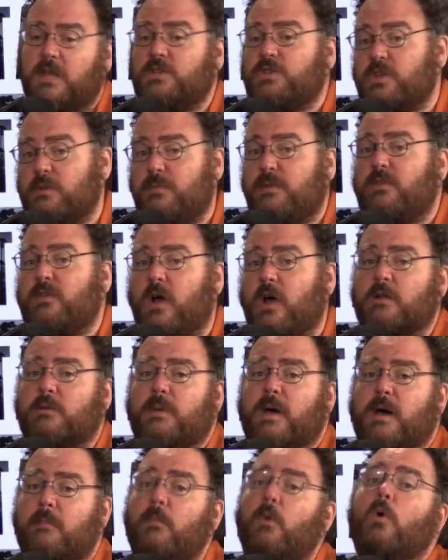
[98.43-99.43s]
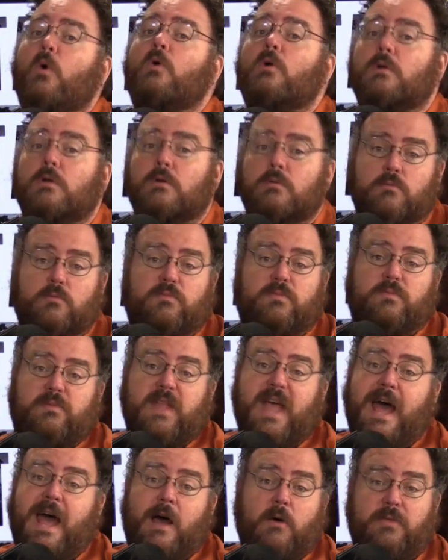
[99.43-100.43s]
it should be talked about more
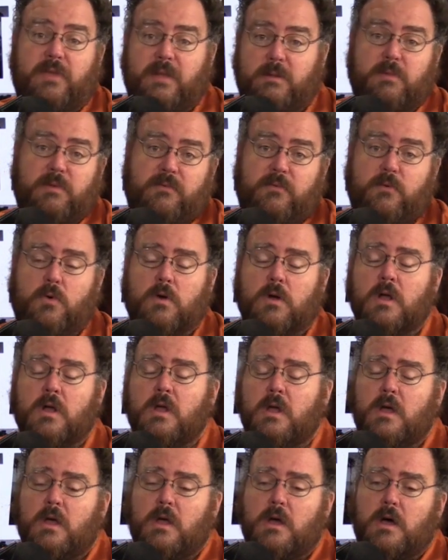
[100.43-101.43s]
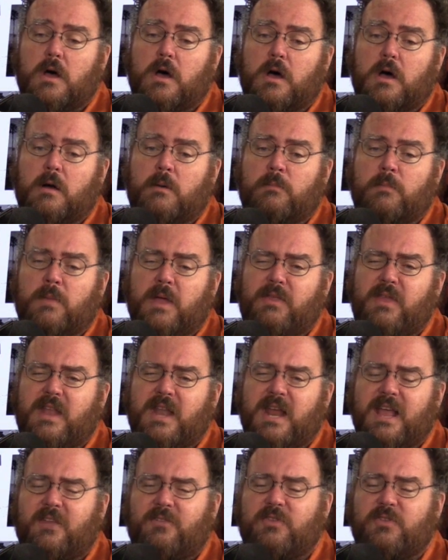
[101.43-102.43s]
now than before. Um, and
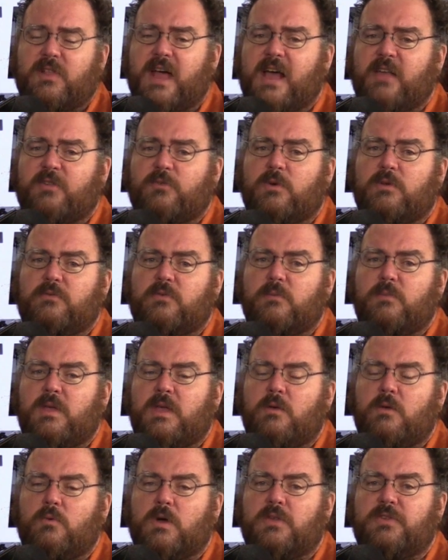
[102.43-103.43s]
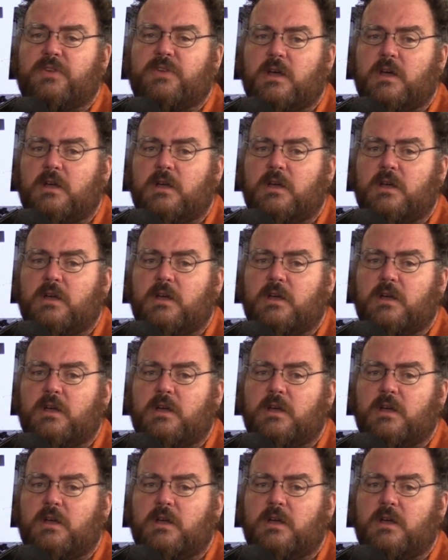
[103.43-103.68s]
then I guess the last one for me was